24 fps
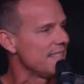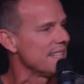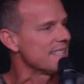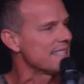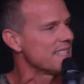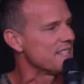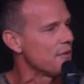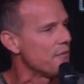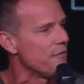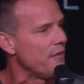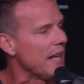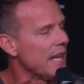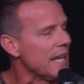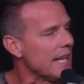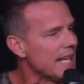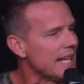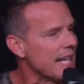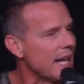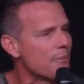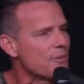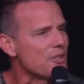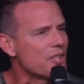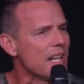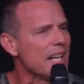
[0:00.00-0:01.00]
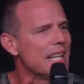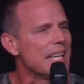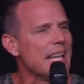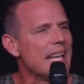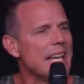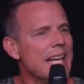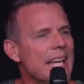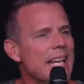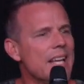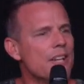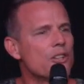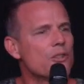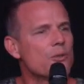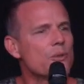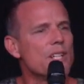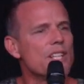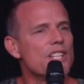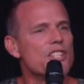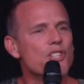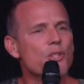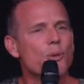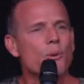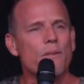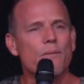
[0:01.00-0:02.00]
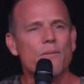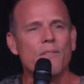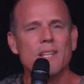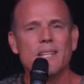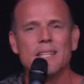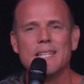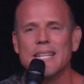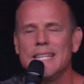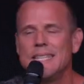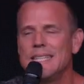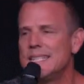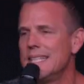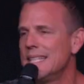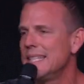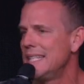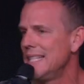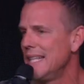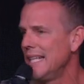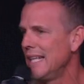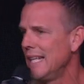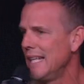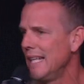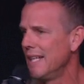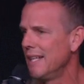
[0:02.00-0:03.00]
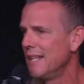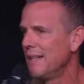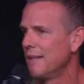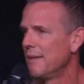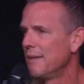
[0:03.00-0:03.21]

his divinity. I'm trying to increase your validity.